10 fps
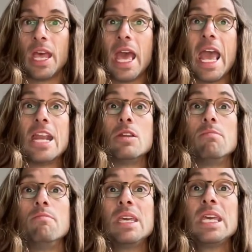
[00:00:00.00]
And the
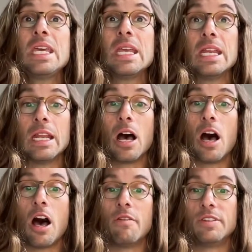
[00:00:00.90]
mean
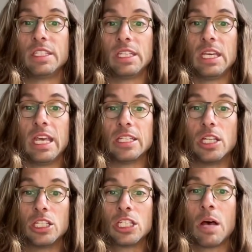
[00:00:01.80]
of z is the
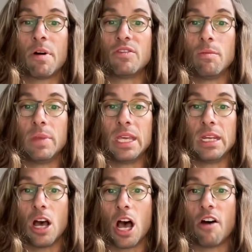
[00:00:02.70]
sum of the mean
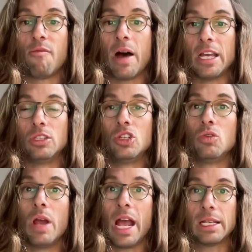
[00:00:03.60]
of my
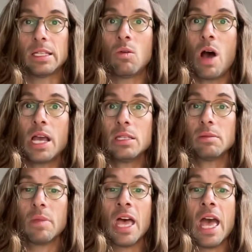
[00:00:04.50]
2 x and y's.
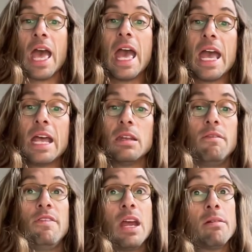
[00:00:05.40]
And the
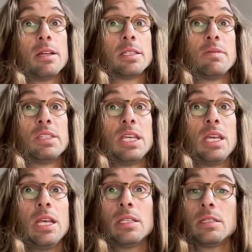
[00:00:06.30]
variance of z
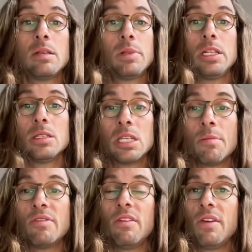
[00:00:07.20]
is simply the sum
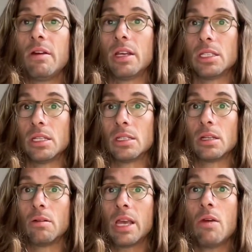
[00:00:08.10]
of the variances.
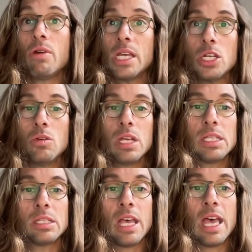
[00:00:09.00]
Okay, we can do
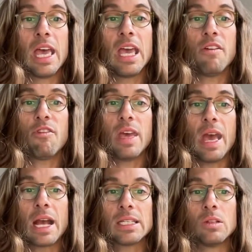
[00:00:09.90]
this if
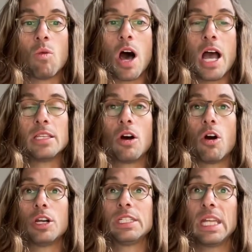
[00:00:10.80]
x and y's
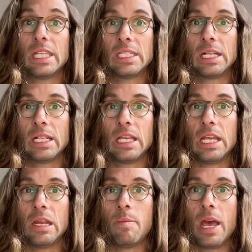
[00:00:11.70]
are statistically
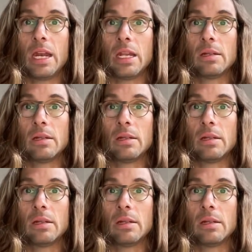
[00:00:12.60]
independent.